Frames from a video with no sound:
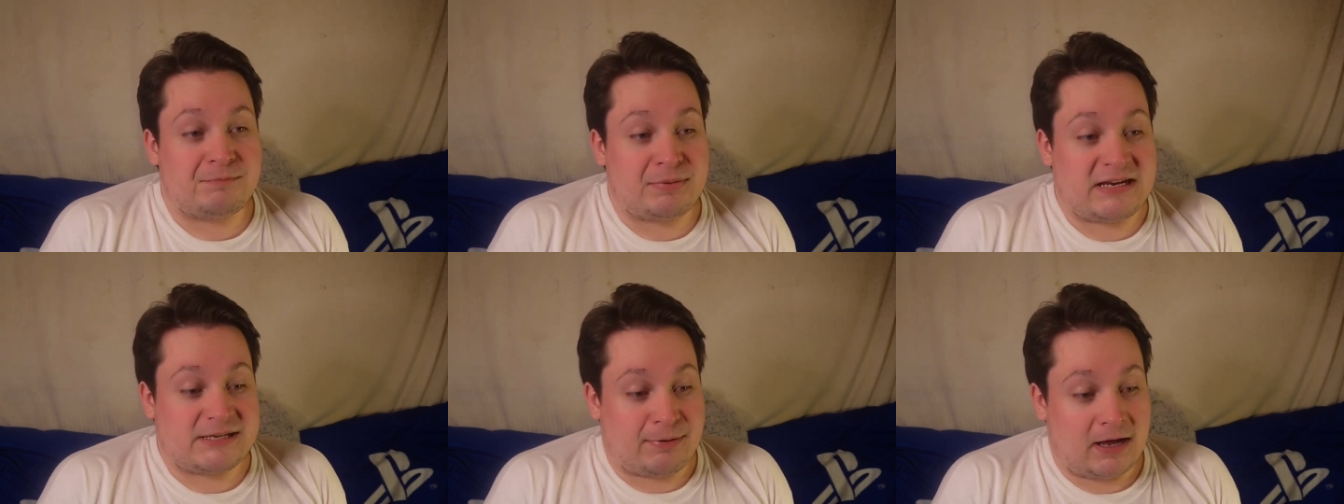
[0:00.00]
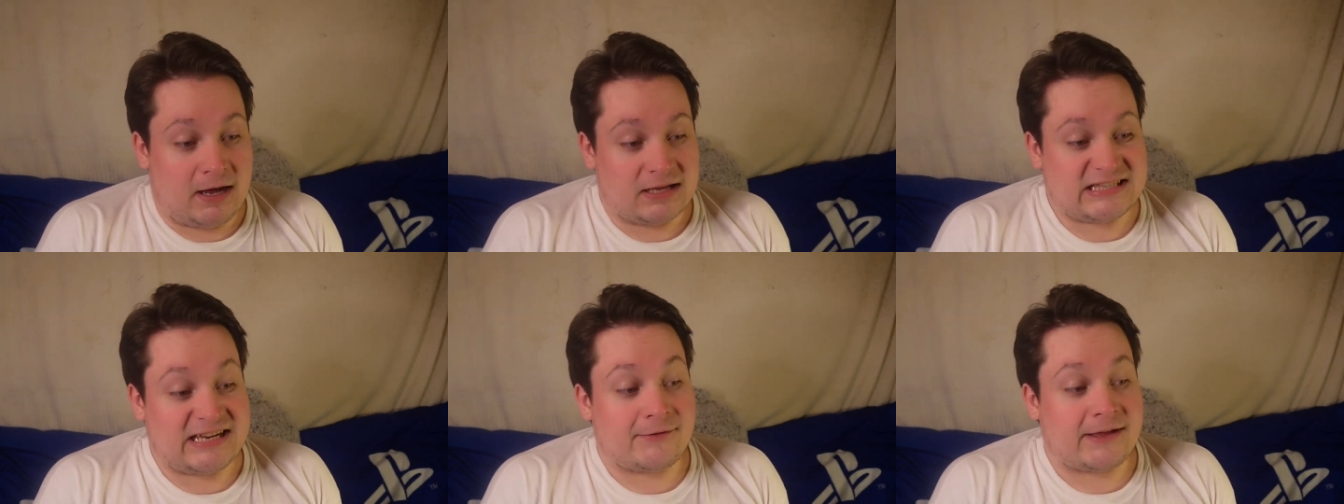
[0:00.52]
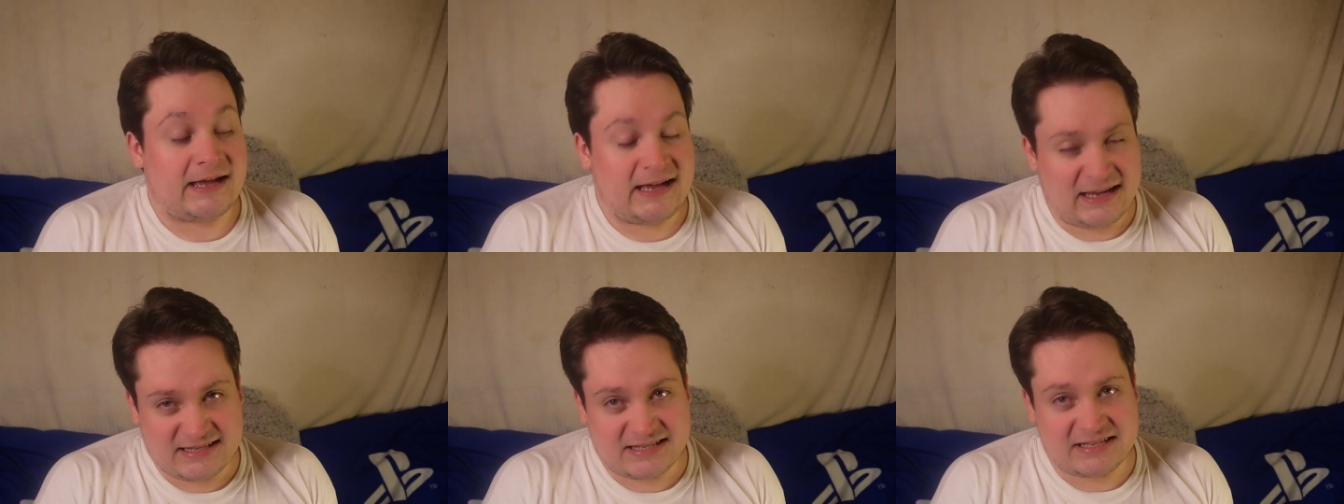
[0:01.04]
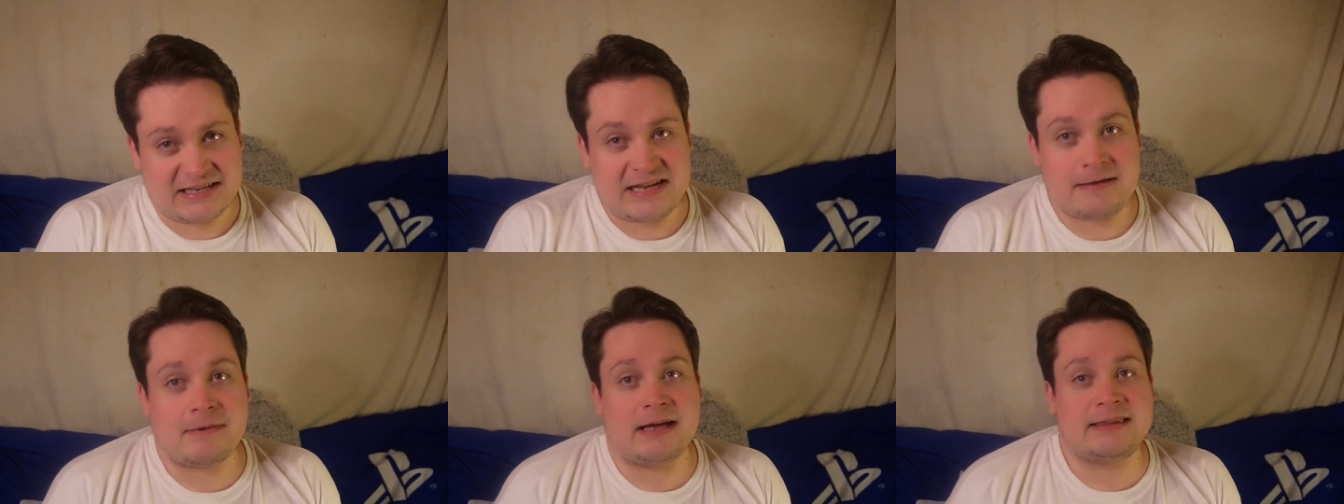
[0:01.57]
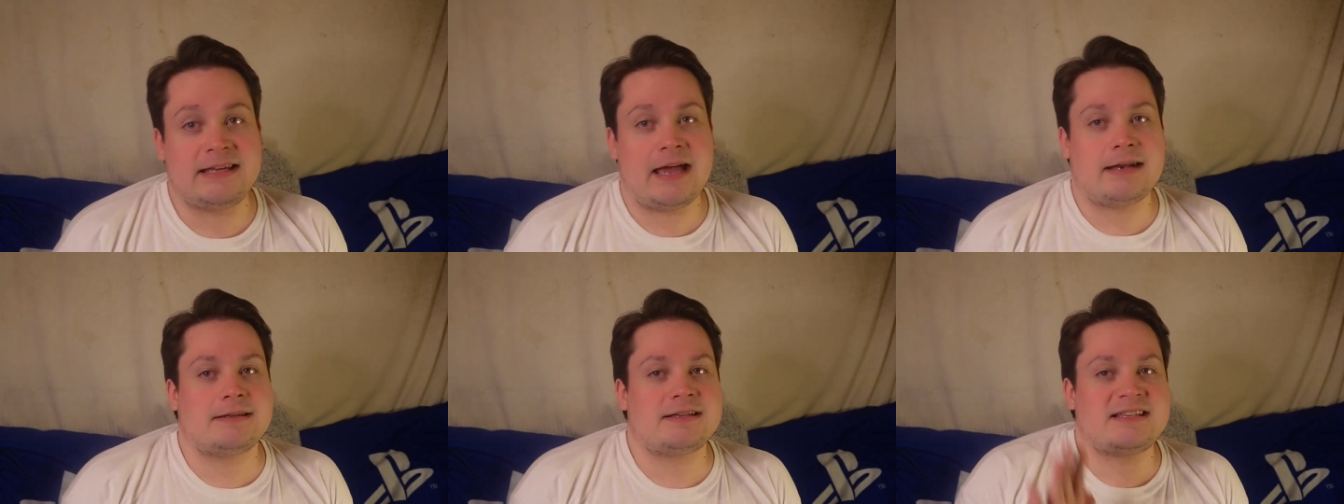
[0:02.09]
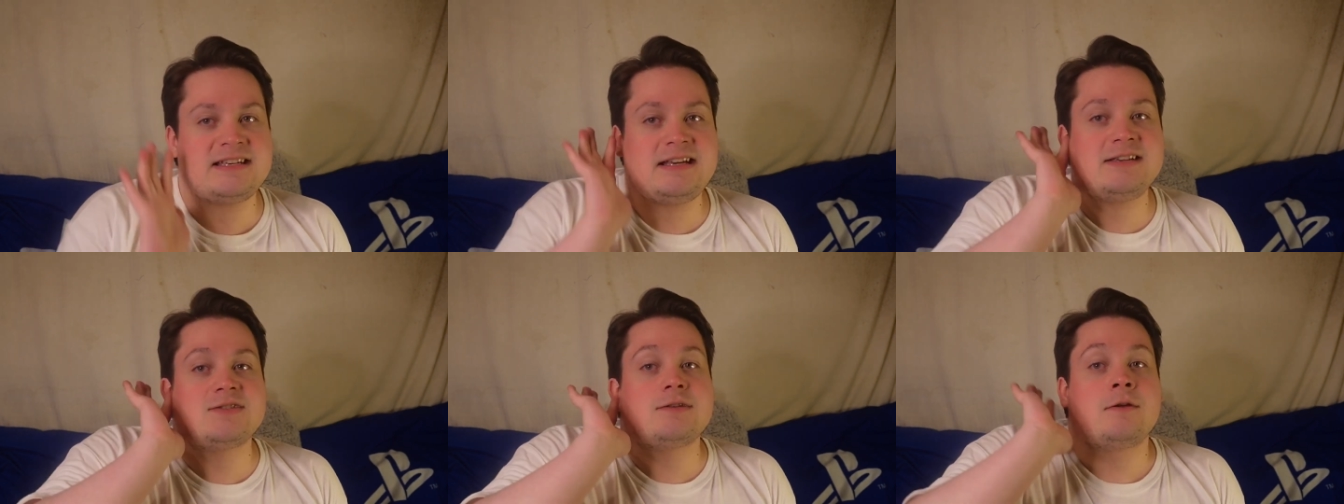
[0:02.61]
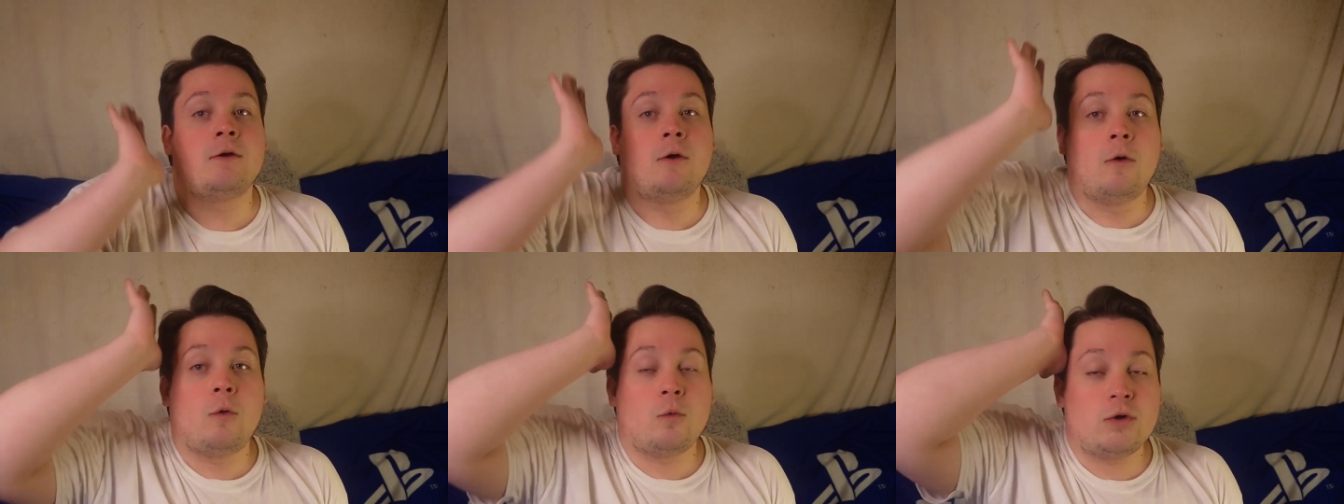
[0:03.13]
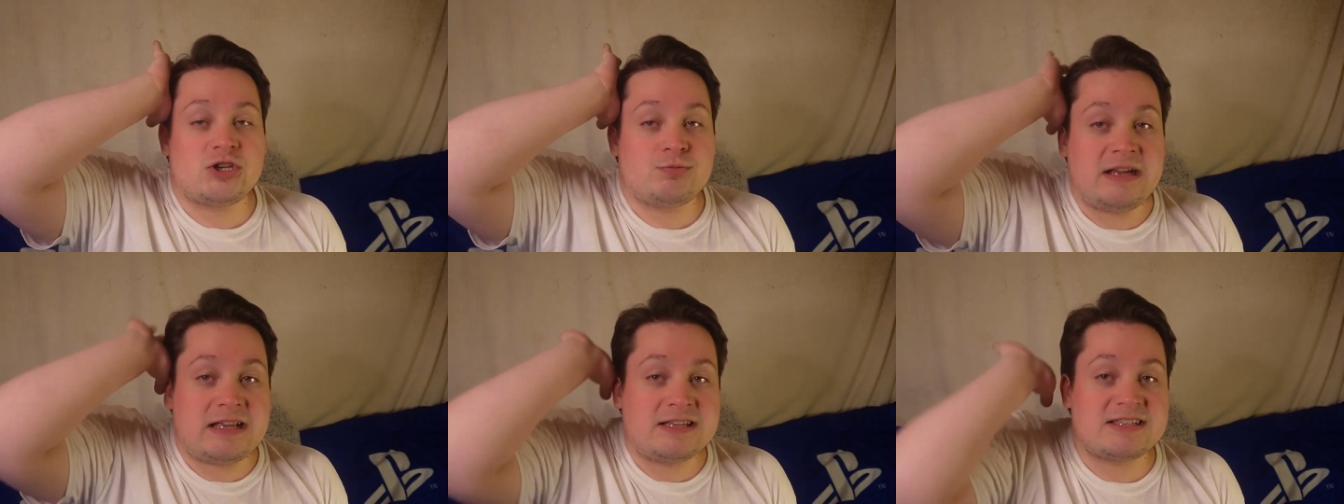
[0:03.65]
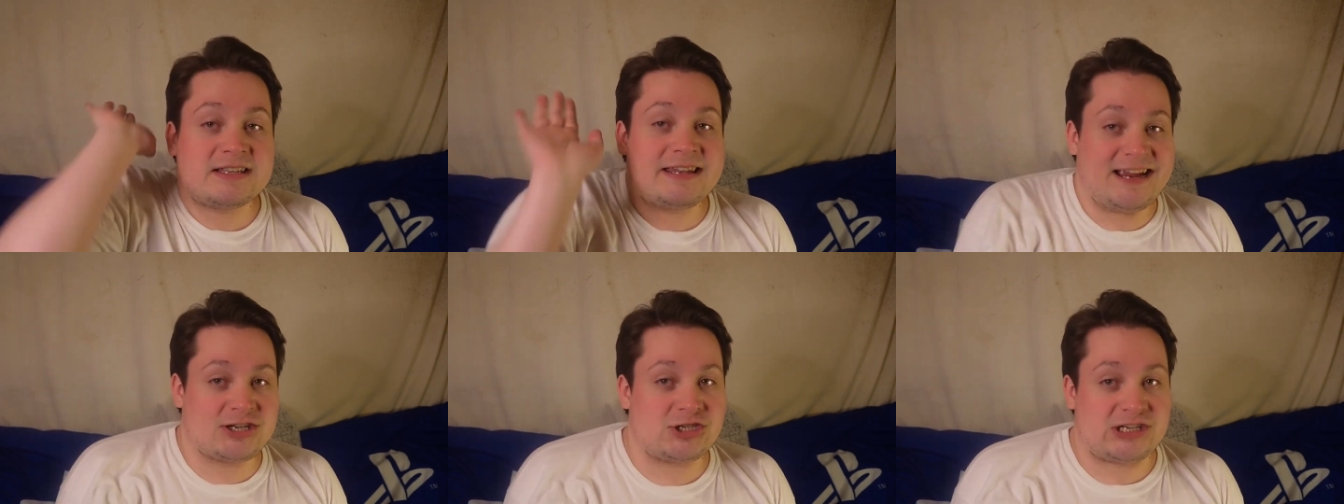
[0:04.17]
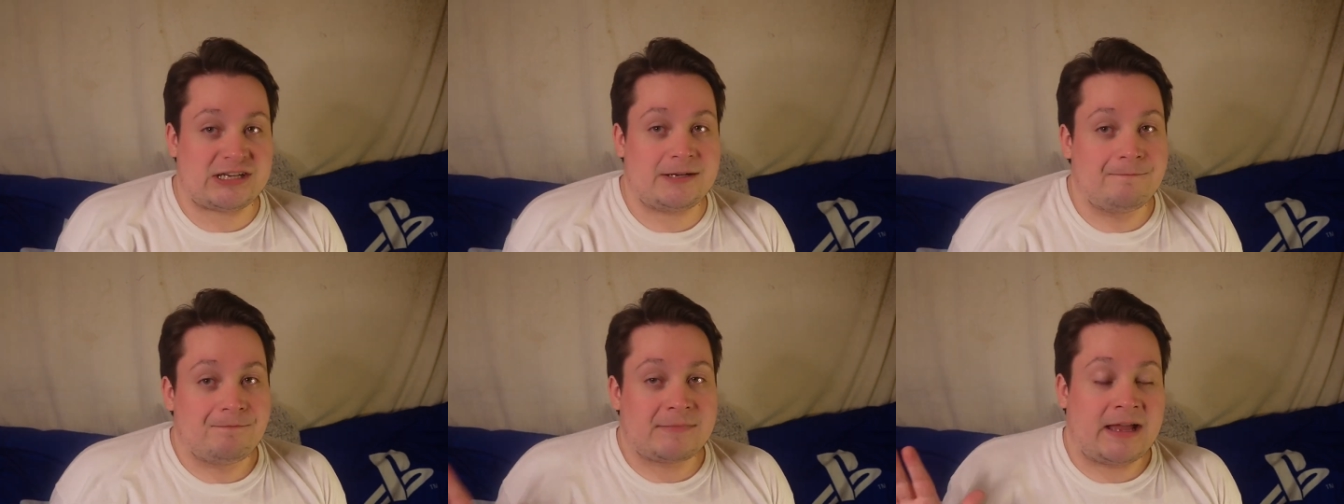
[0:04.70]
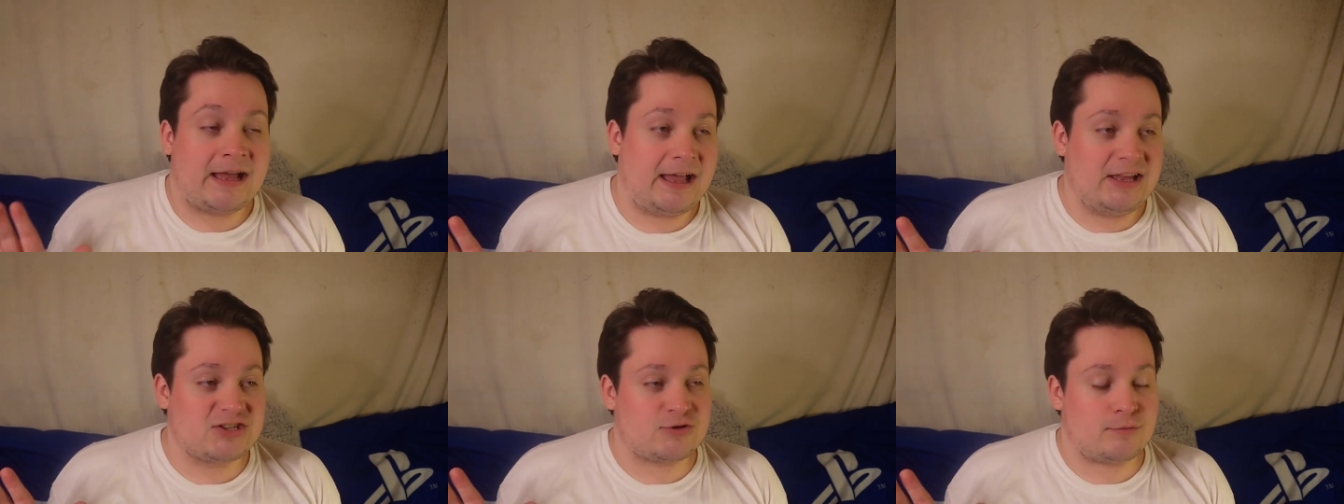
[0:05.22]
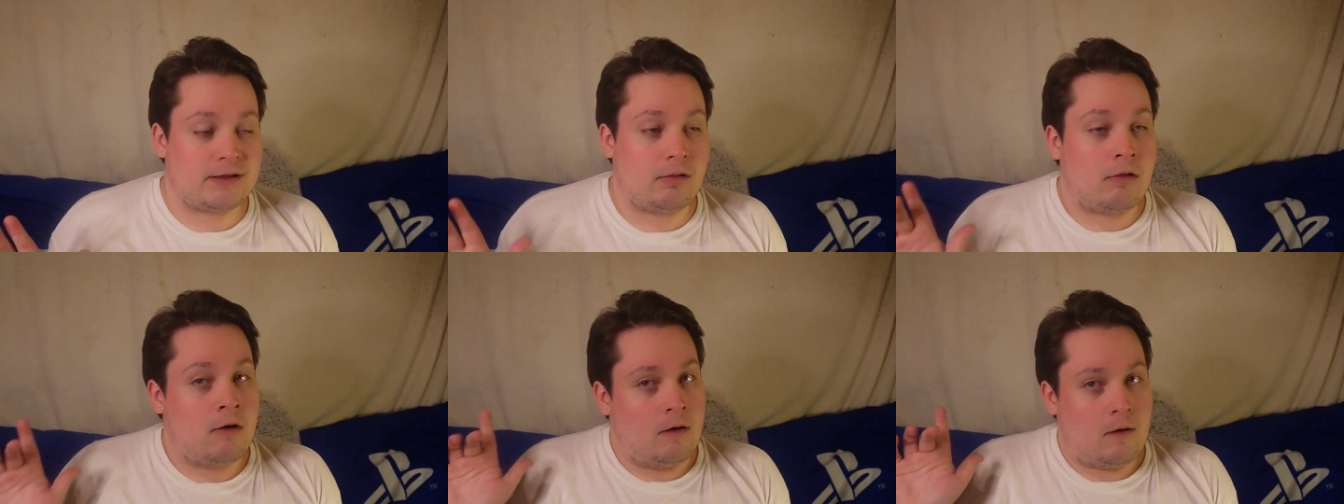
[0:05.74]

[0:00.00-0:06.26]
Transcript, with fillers: be departing the Haas team at the end of the season which means that next year, Haas will,